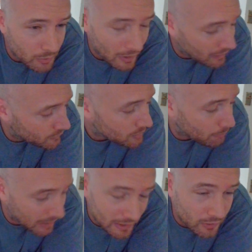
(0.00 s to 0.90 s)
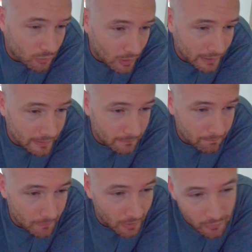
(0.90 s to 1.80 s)
you have is a pedo racket.
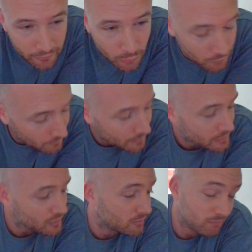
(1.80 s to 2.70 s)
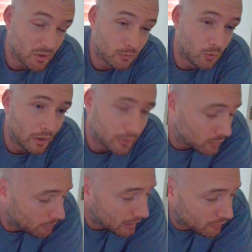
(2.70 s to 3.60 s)
And I thought that that's some quite
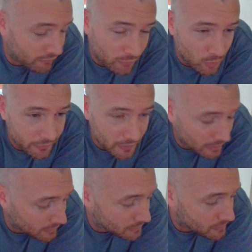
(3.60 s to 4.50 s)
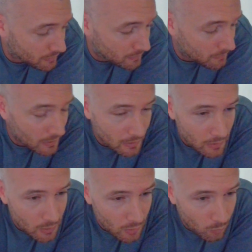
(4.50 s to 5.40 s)
good back and forth, I guess. So
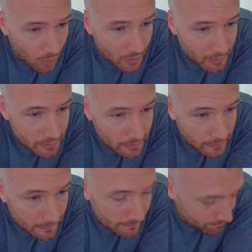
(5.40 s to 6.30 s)
why I